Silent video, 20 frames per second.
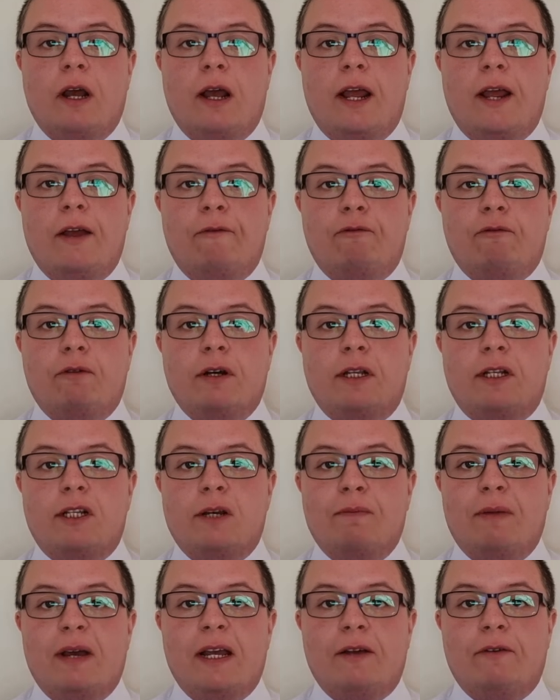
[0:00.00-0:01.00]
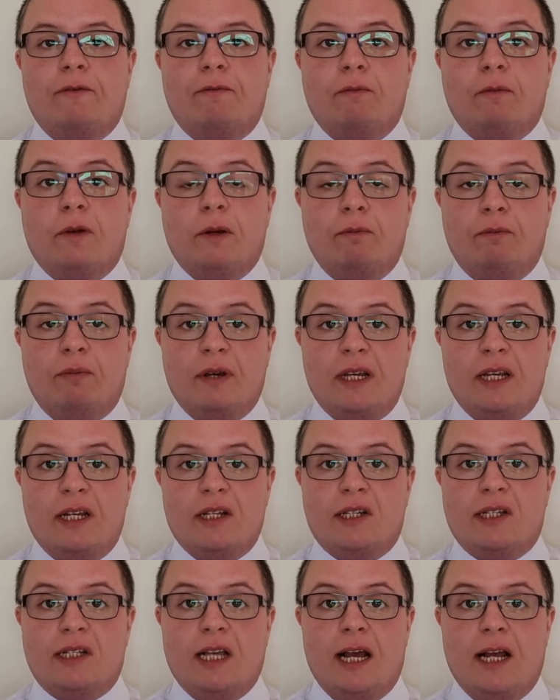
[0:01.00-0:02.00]
if we're to make
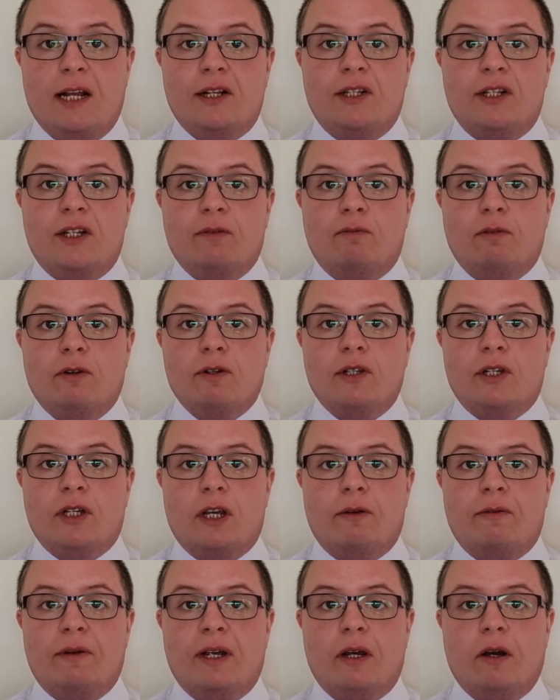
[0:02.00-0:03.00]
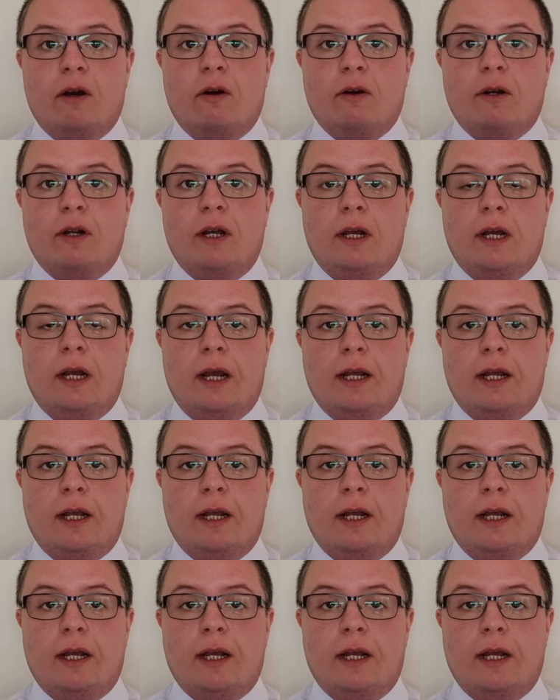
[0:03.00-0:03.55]
complete sense of what's going on